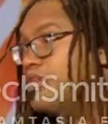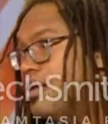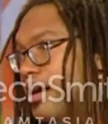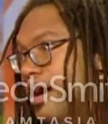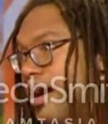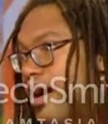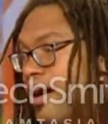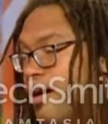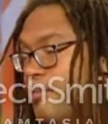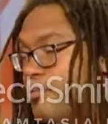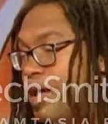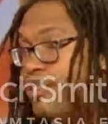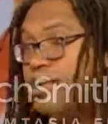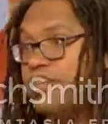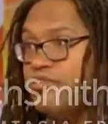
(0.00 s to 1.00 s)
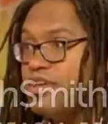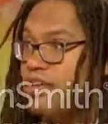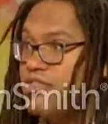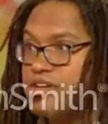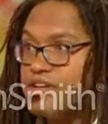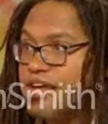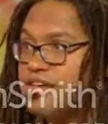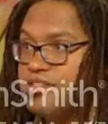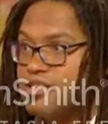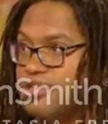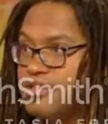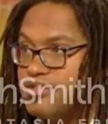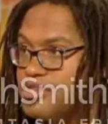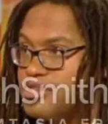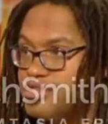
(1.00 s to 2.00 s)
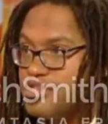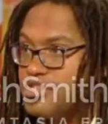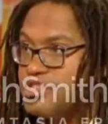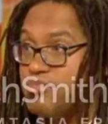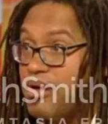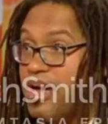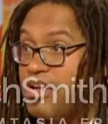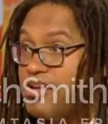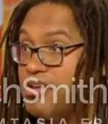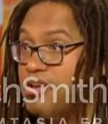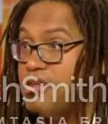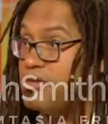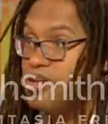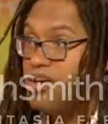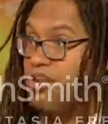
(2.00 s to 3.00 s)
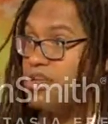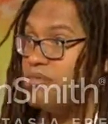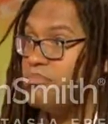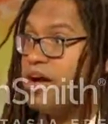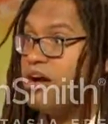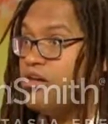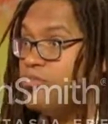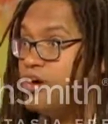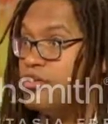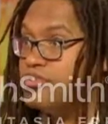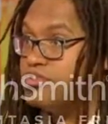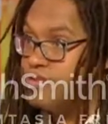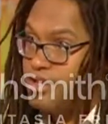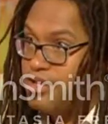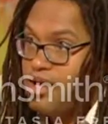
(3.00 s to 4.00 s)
And then, the classic is your display and your kind of your power modes.